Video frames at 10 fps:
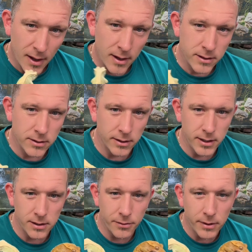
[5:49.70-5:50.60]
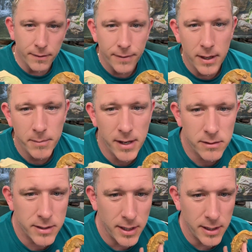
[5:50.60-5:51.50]
So these are 3 females,
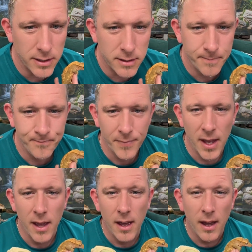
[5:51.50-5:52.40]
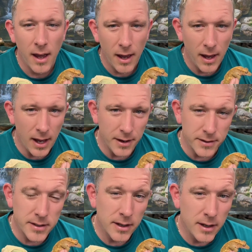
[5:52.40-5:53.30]
these, and
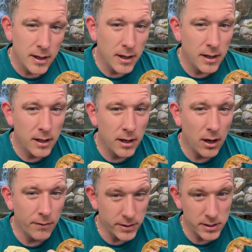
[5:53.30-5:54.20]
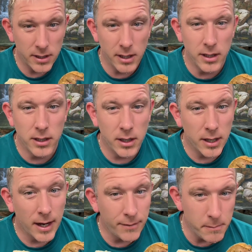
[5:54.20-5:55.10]
obviously you can
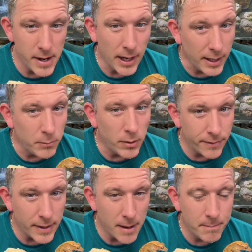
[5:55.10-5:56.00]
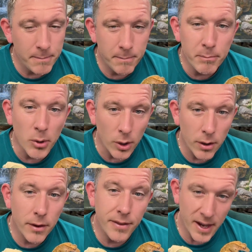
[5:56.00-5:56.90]
have a male in with them, but
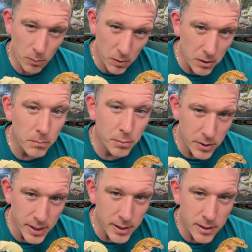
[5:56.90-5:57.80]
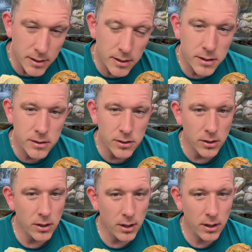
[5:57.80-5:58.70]
they will breed.
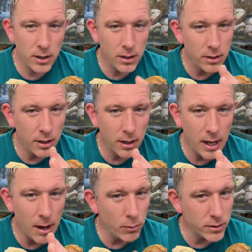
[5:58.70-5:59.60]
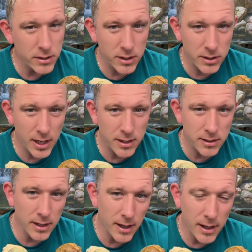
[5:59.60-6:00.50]
So I wouldn't suggest it